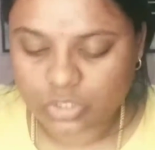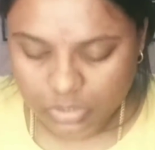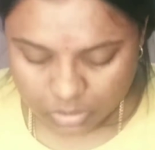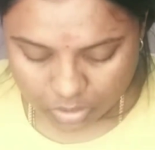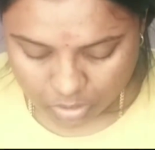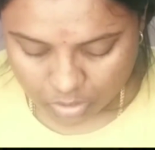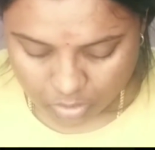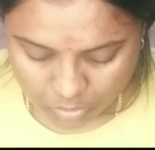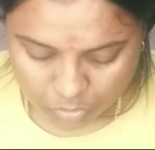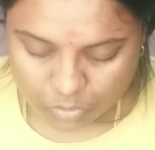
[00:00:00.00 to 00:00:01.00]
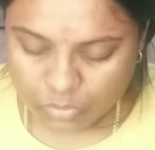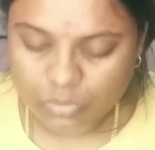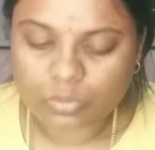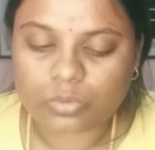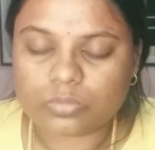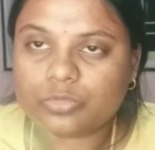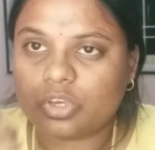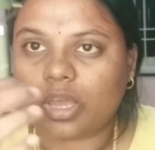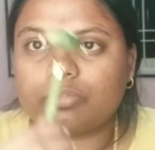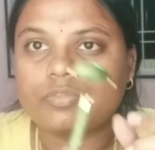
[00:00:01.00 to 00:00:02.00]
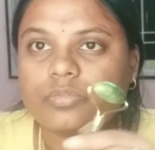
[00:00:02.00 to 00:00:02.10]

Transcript: So yeah.